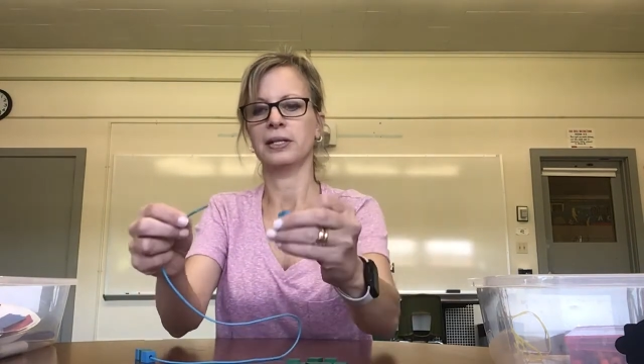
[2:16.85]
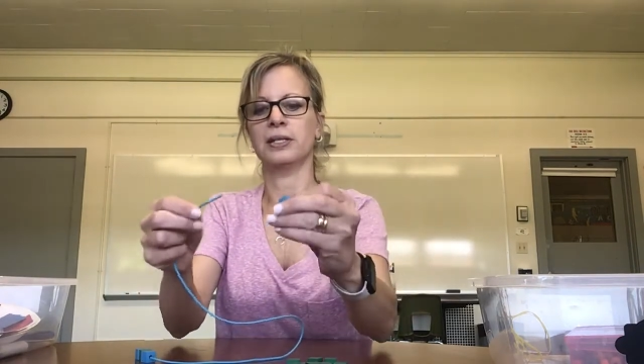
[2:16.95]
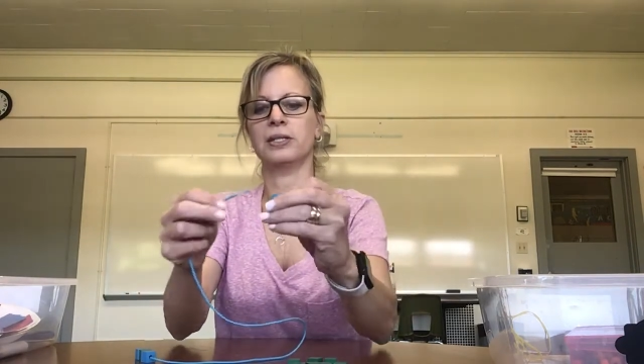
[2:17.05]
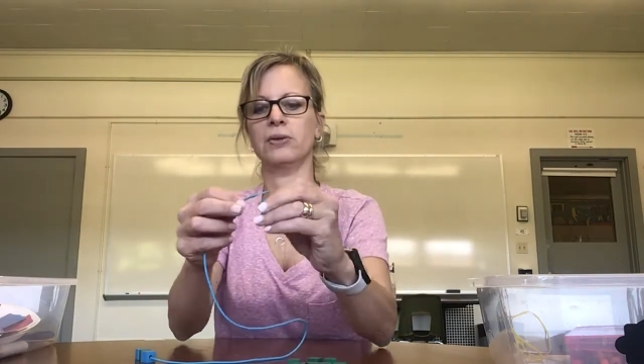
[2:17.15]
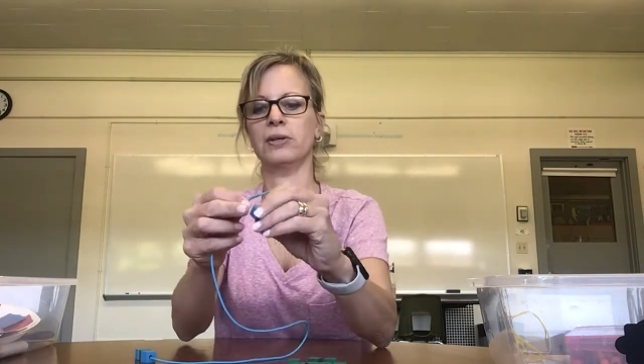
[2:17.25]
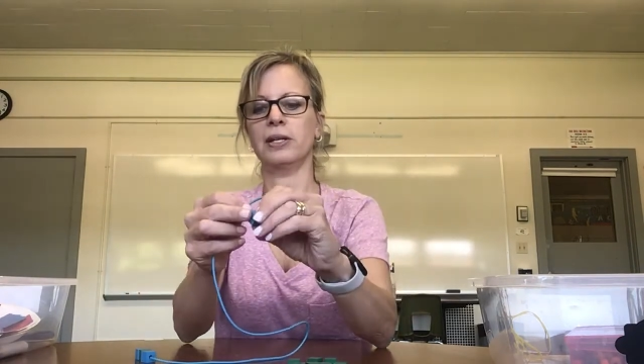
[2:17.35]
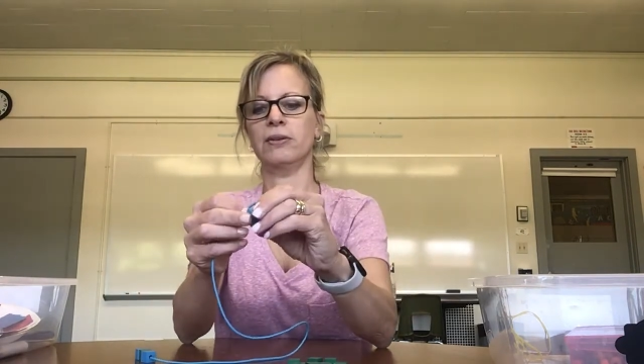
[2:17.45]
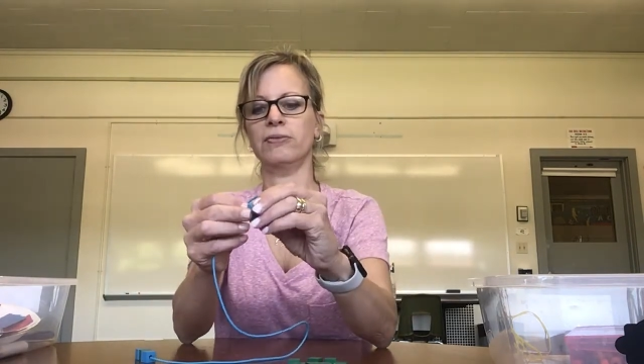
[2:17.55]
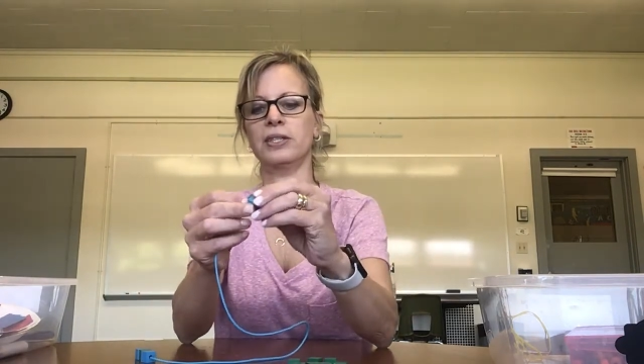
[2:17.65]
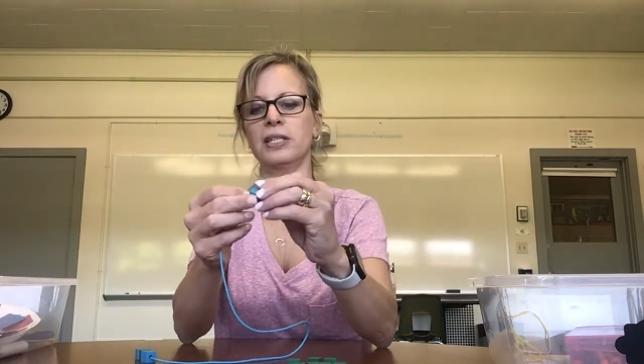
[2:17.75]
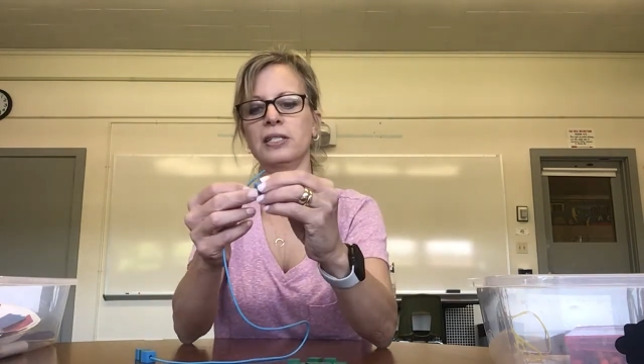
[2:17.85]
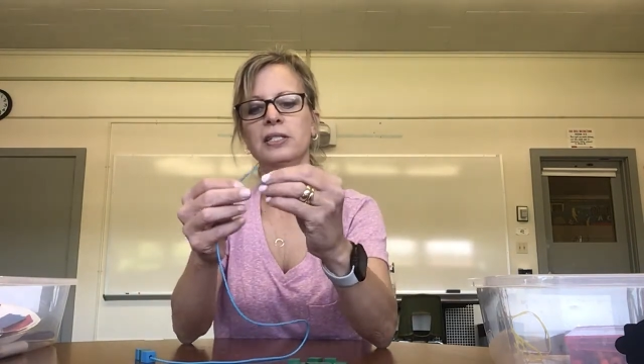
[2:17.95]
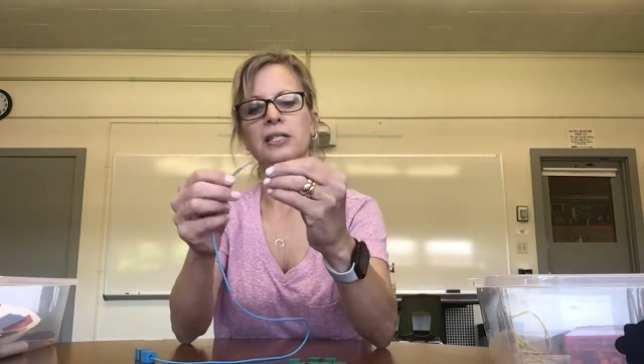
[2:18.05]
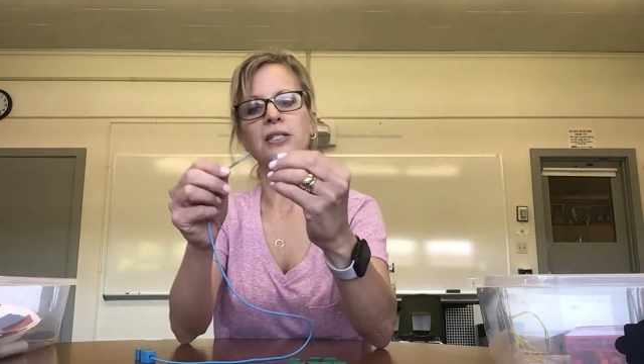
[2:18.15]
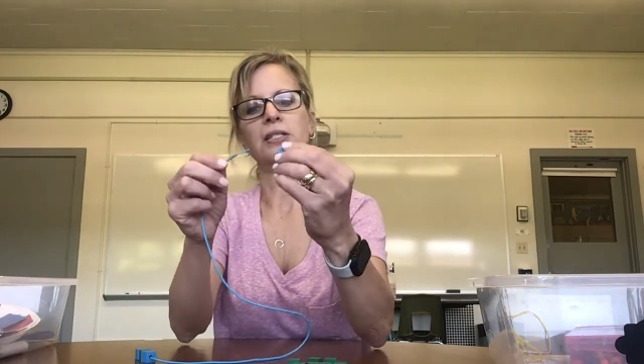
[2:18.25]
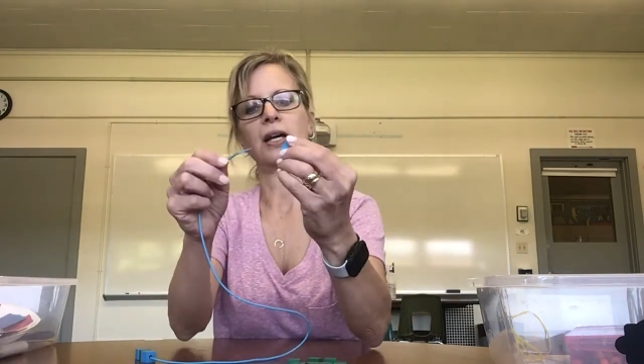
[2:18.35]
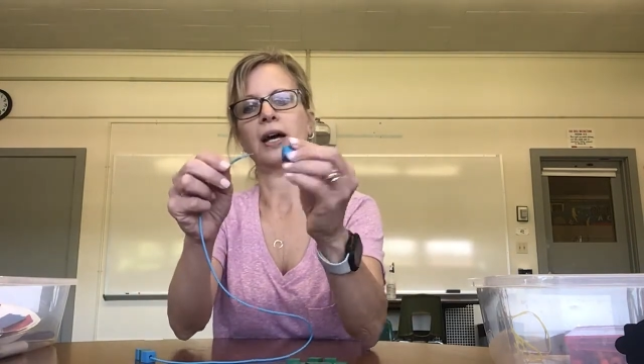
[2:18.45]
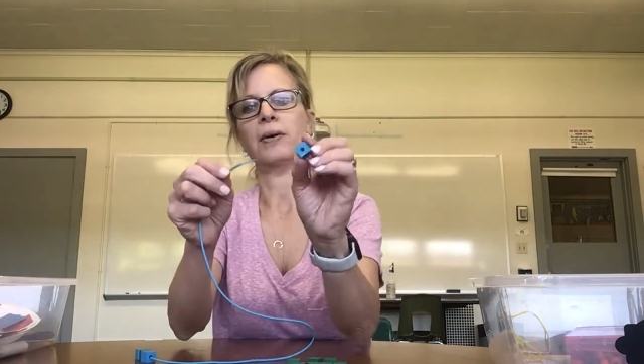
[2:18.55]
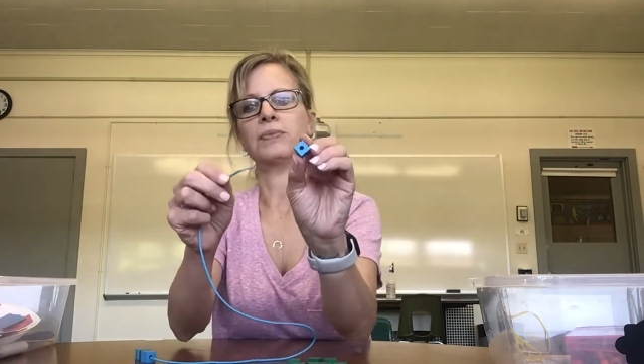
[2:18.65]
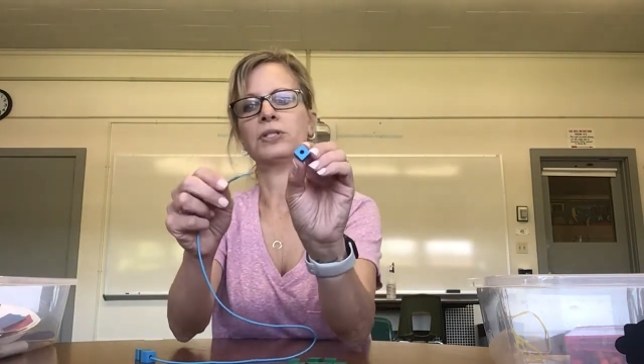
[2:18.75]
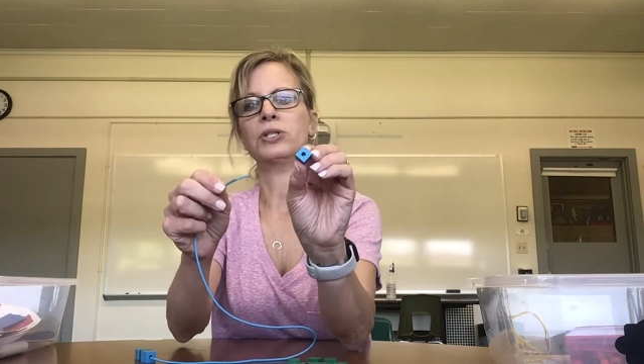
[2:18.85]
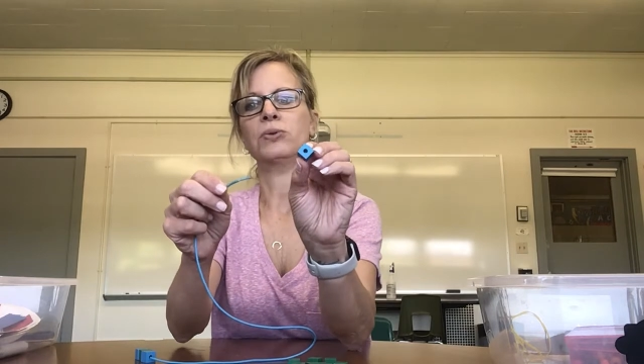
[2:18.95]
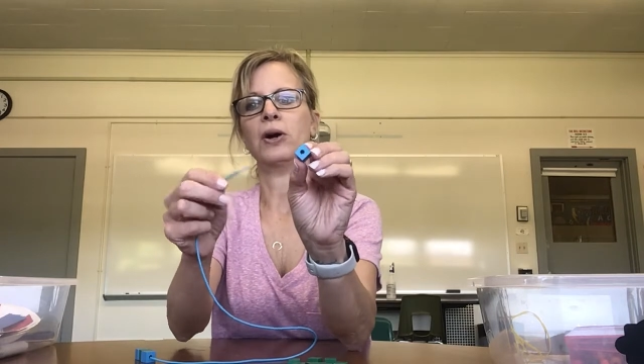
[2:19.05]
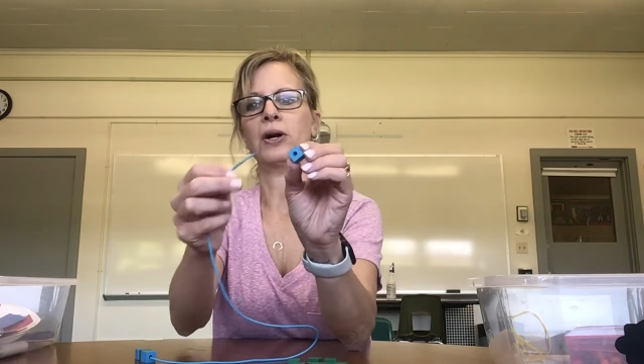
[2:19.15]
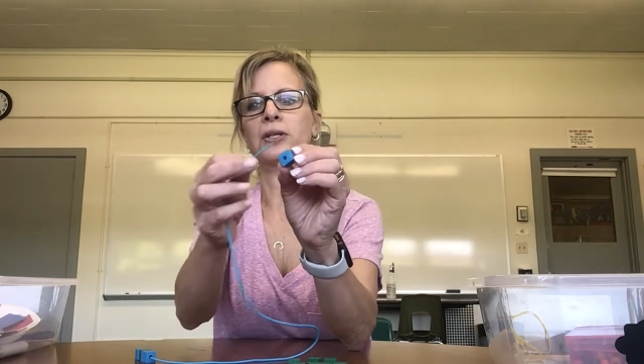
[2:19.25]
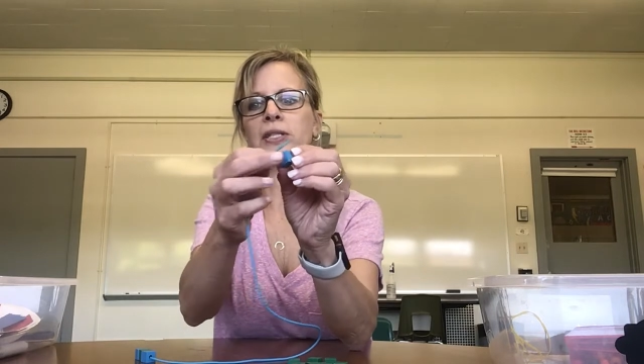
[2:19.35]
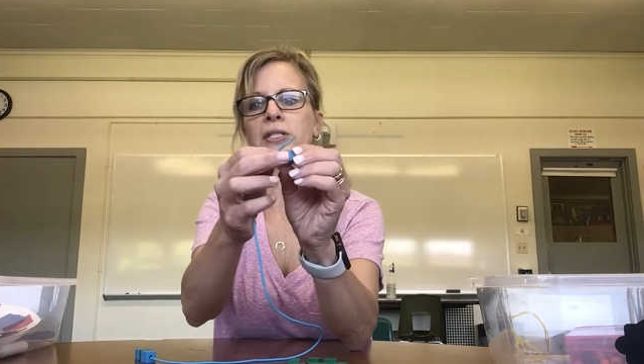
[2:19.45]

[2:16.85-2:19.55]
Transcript: So if this is too hard,